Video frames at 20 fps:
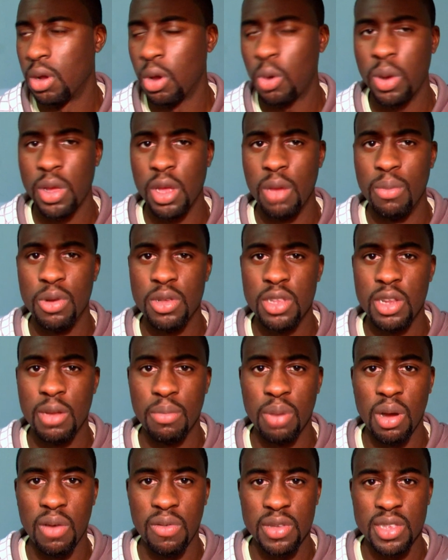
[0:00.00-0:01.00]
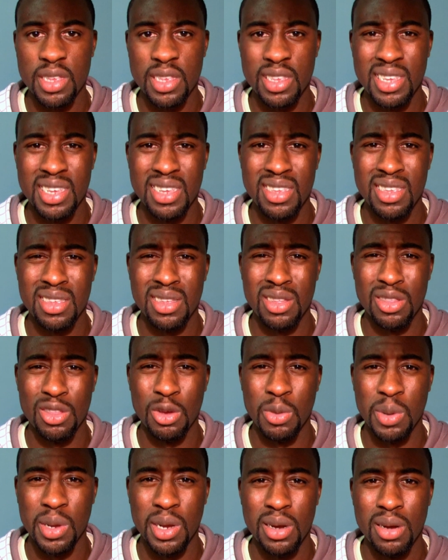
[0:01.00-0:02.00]
look what your Muslim brothers and sisters are
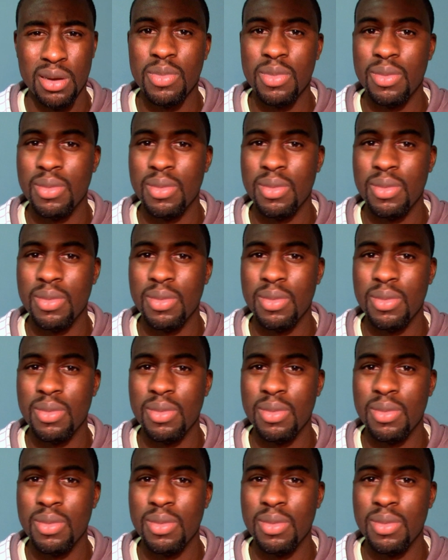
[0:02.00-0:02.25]
doing.